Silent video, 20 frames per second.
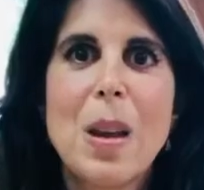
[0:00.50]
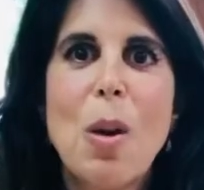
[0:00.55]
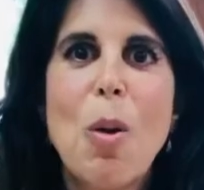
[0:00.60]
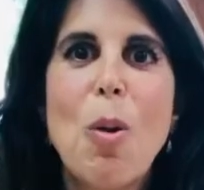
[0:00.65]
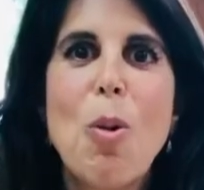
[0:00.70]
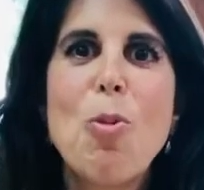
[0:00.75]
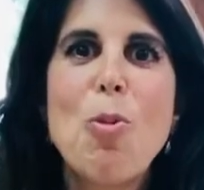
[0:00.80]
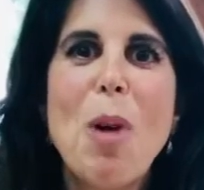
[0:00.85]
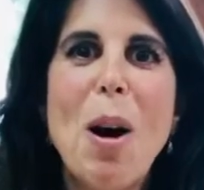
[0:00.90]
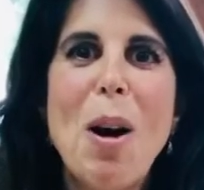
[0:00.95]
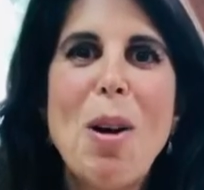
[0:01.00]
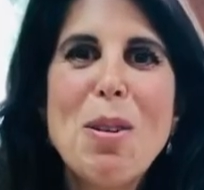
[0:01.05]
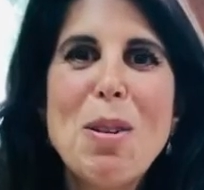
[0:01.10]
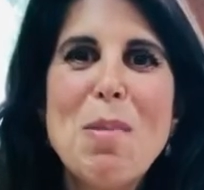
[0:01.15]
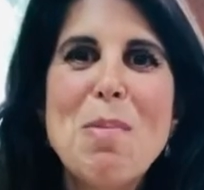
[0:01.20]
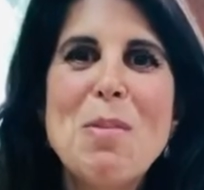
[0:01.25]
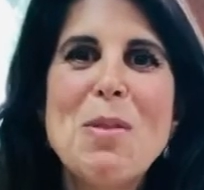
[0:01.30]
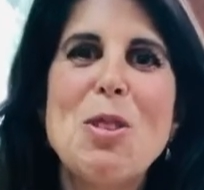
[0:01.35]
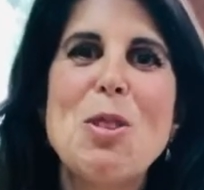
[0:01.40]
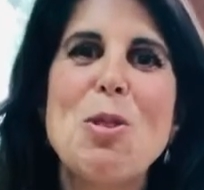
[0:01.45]

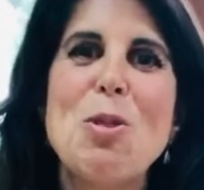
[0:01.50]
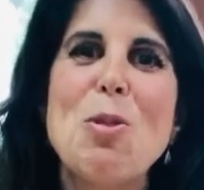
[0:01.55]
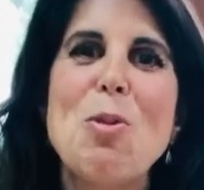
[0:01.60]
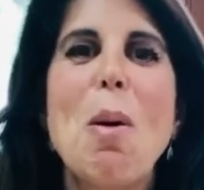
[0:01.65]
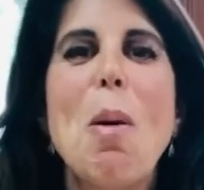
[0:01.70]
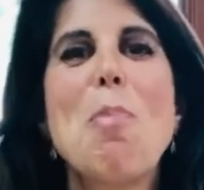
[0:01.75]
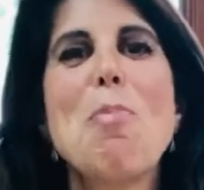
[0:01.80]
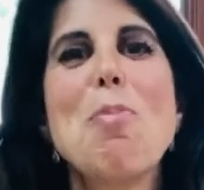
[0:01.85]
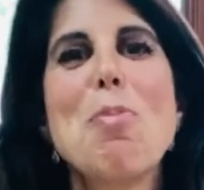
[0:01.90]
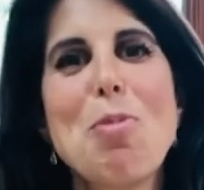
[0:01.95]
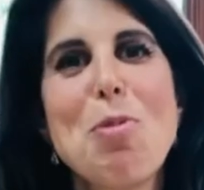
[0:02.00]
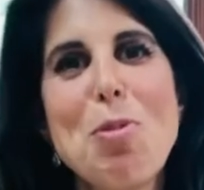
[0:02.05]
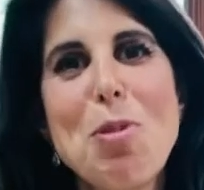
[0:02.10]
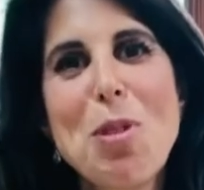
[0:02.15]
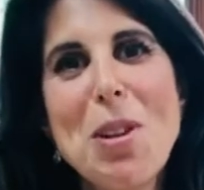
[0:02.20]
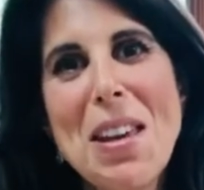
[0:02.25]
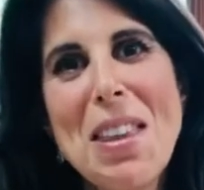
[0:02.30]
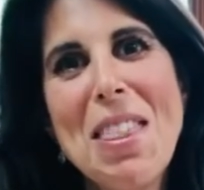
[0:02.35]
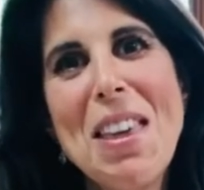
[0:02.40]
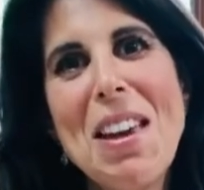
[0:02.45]
Welcome to
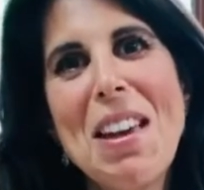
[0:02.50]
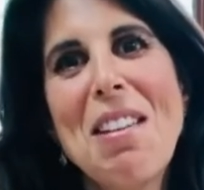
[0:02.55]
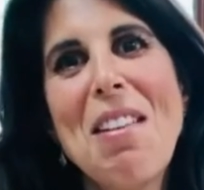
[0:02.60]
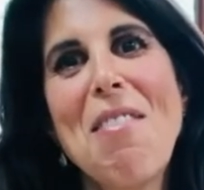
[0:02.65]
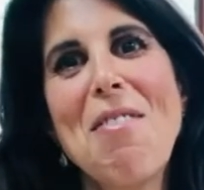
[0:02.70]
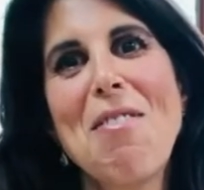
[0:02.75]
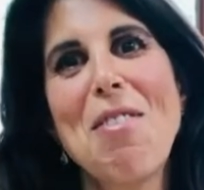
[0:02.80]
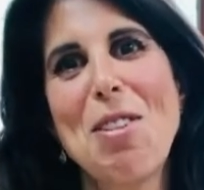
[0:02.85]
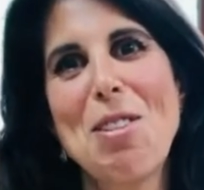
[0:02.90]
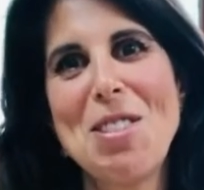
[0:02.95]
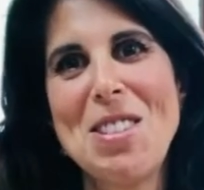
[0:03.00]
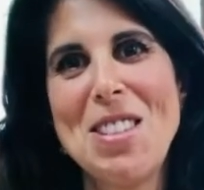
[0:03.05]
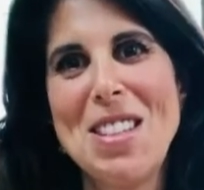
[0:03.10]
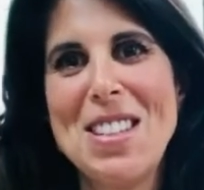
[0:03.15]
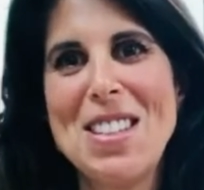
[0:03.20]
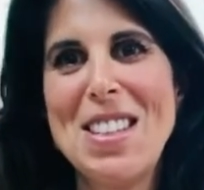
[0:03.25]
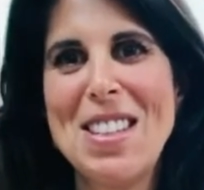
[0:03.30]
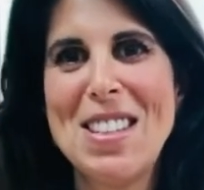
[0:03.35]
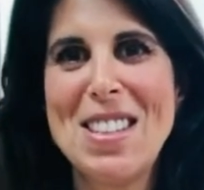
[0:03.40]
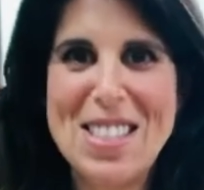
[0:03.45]
breathing
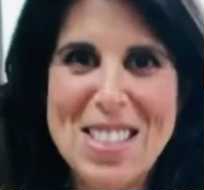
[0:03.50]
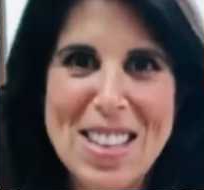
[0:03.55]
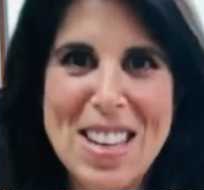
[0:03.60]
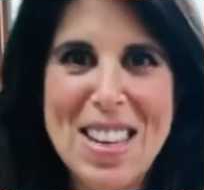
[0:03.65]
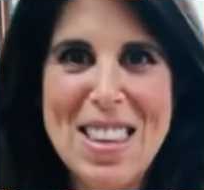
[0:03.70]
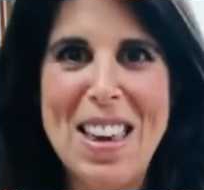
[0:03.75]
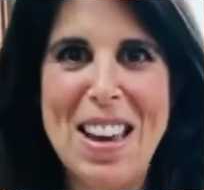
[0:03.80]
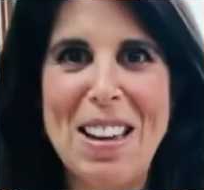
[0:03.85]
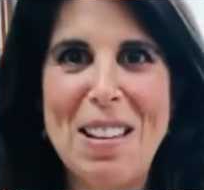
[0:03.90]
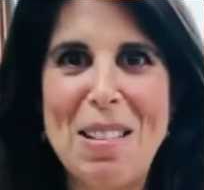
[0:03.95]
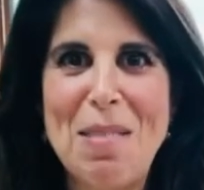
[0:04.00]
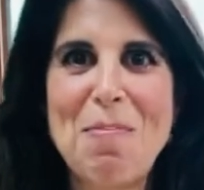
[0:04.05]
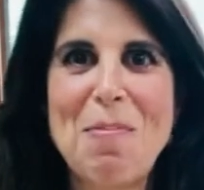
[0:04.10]
versus seething.